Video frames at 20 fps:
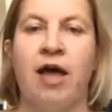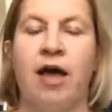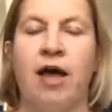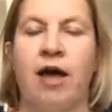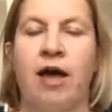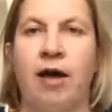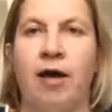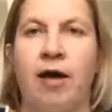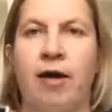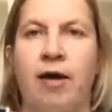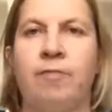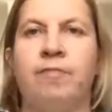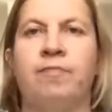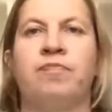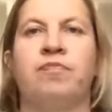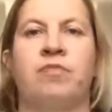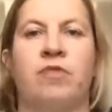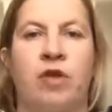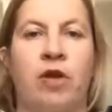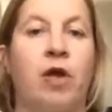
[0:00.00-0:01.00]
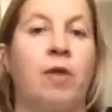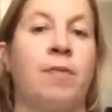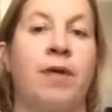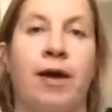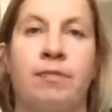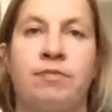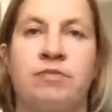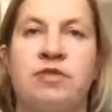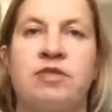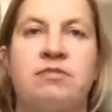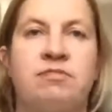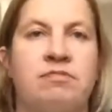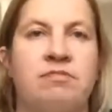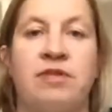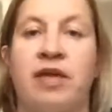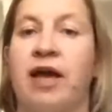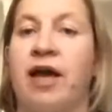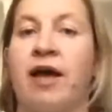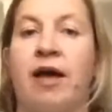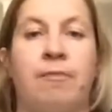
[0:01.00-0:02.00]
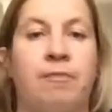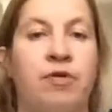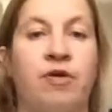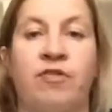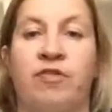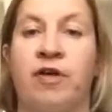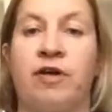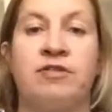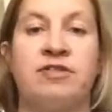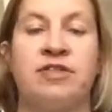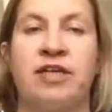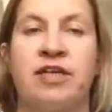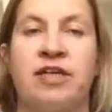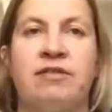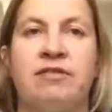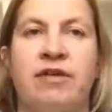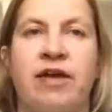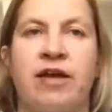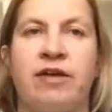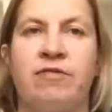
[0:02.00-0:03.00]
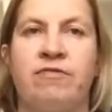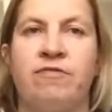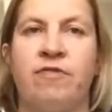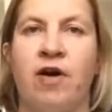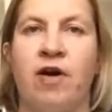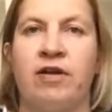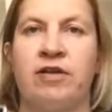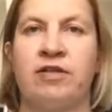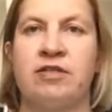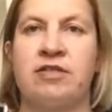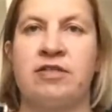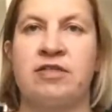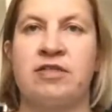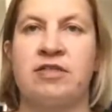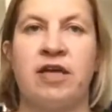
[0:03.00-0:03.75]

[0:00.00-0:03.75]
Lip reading: perhaps, put those in advance.